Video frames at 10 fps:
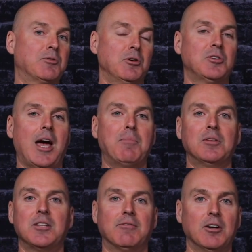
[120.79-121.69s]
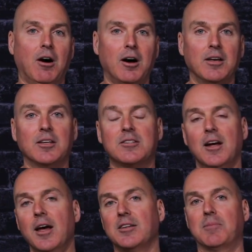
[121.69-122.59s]
Cruise happens every August,
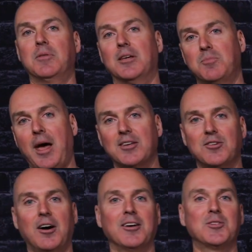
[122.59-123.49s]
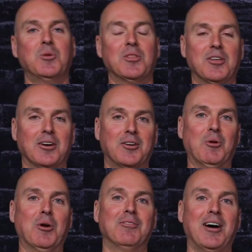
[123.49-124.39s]
except this past August with the
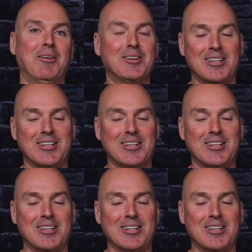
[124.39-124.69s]
coronavirus,